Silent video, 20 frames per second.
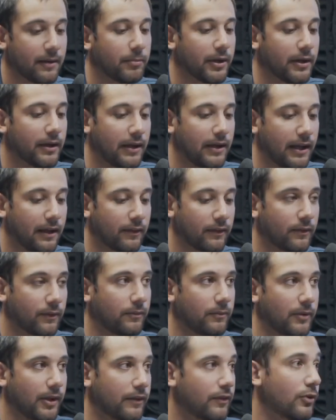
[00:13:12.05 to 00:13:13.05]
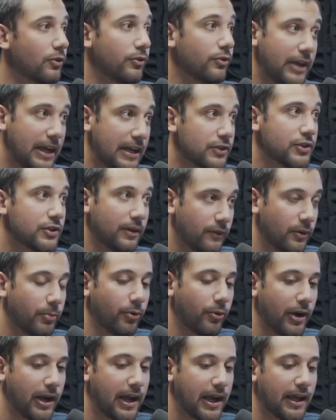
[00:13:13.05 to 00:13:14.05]
but it's a creation of your
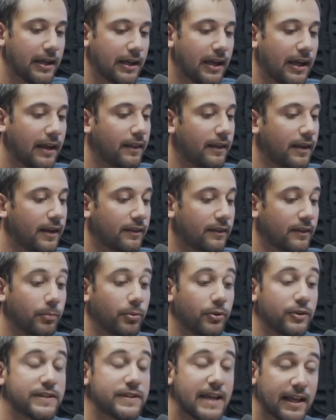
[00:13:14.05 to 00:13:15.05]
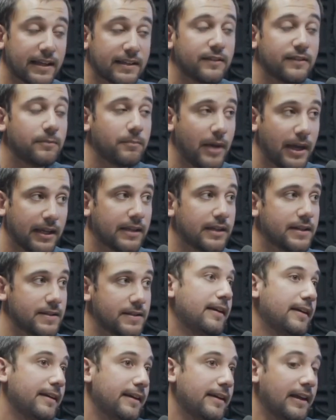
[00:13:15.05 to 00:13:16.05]
brain, and it's a protective
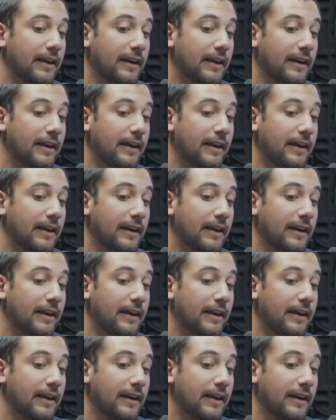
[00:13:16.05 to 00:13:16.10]
mechanism.